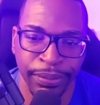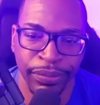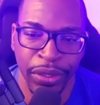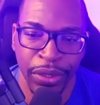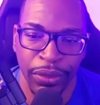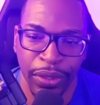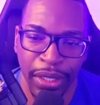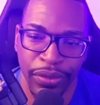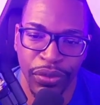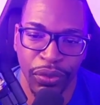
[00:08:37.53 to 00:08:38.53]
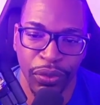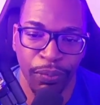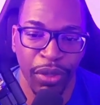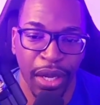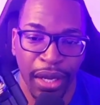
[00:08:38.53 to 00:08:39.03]
Right, so
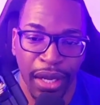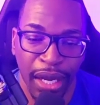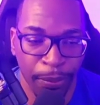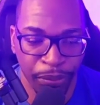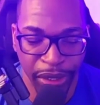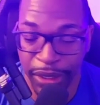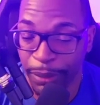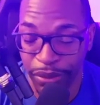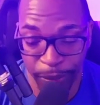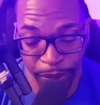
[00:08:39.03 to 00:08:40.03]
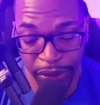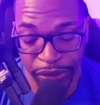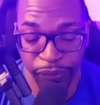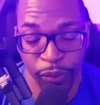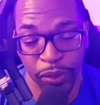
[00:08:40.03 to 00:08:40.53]
I'll break it up into parts, of
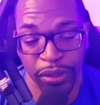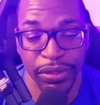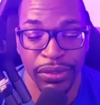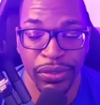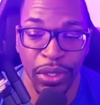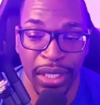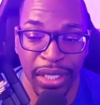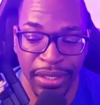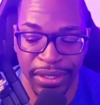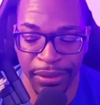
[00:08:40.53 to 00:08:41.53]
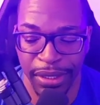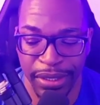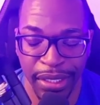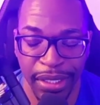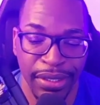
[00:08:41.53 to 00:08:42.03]
course, so that it's
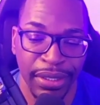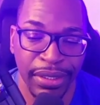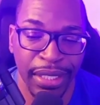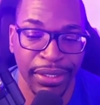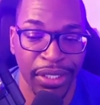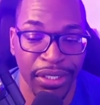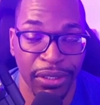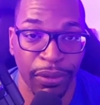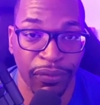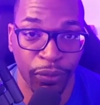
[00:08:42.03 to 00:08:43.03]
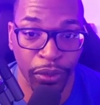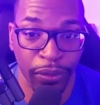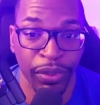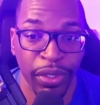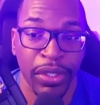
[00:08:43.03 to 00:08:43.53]
easily digestible for you.
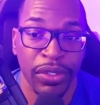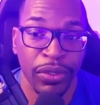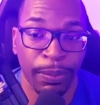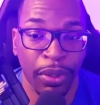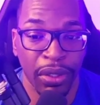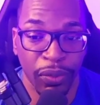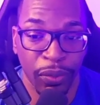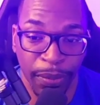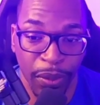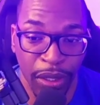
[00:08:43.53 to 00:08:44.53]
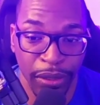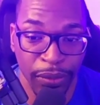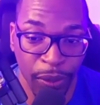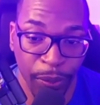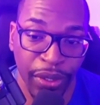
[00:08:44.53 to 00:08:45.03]
So part number one, what we're
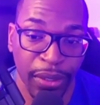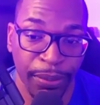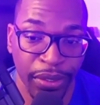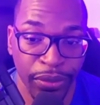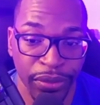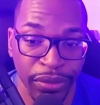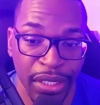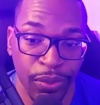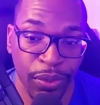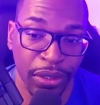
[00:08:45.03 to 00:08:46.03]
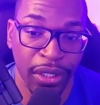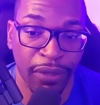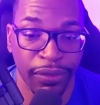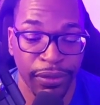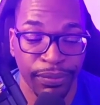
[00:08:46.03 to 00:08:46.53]
going to be doing is we're going to cover
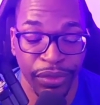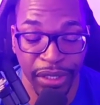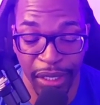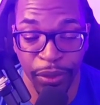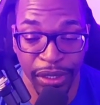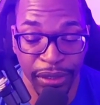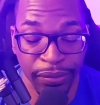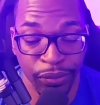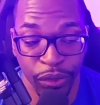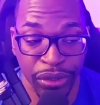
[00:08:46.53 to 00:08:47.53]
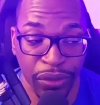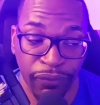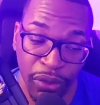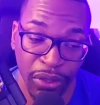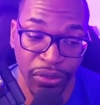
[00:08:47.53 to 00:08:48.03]
the networking, which for all you
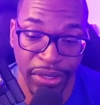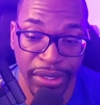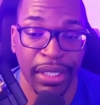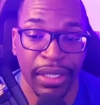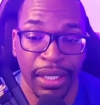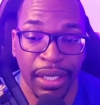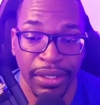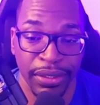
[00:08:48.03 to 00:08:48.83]
CCNA guys,